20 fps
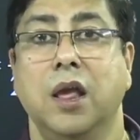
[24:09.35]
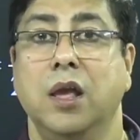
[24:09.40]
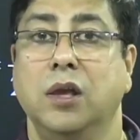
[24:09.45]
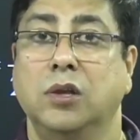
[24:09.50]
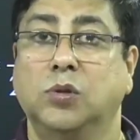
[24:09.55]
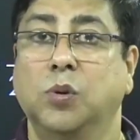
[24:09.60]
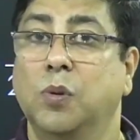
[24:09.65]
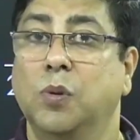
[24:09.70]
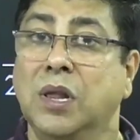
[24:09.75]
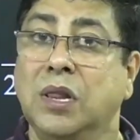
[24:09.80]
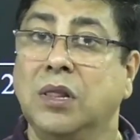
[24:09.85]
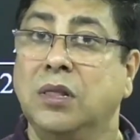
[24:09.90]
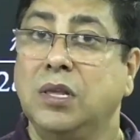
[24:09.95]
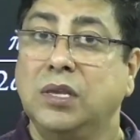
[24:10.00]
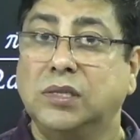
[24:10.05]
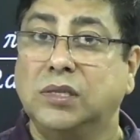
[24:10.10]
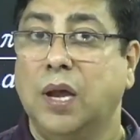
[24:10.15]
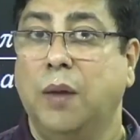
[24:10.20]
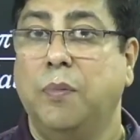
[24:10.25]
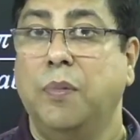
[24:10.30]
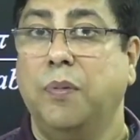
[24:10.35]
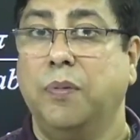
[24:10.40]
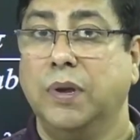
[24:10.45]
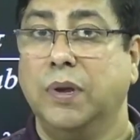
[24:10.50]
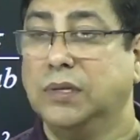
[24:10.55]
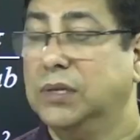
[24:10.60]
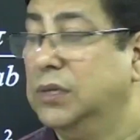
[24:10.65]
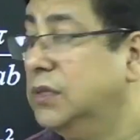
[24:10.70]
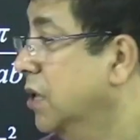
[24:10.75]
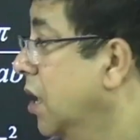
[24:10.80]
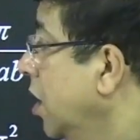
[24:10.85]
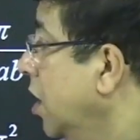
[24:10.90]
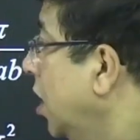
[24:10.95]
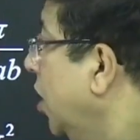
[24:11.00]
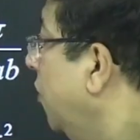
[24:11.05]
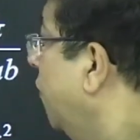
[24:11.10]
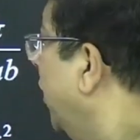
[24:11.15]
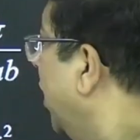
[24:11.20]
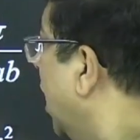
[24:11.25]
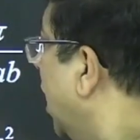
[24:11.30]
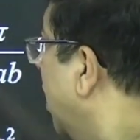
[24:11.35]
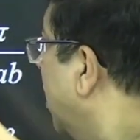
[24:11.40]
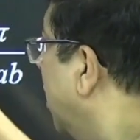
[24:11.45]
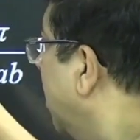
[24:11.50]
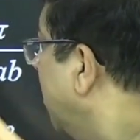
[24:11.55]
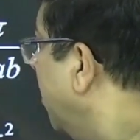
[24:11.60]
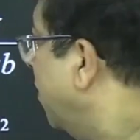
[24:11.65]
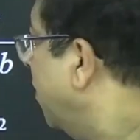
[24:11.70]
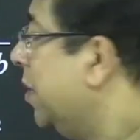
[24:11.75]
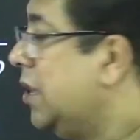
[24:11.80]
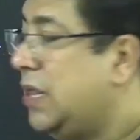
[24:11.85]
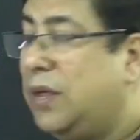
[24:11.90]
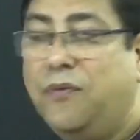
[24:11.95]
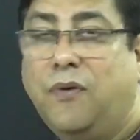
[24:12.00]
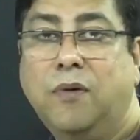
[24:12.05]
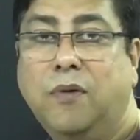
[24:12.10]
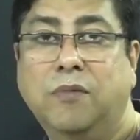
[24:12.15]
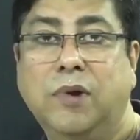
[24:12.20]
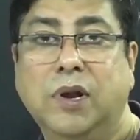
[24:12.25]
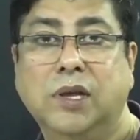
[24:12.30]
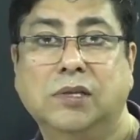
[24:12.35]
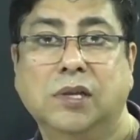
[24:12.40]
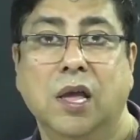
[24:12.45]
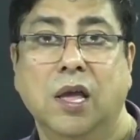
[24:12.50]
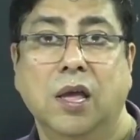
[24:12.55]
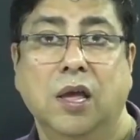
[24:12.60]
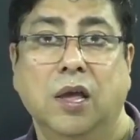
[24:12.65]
So in this type of cases, if we can remember the formulas,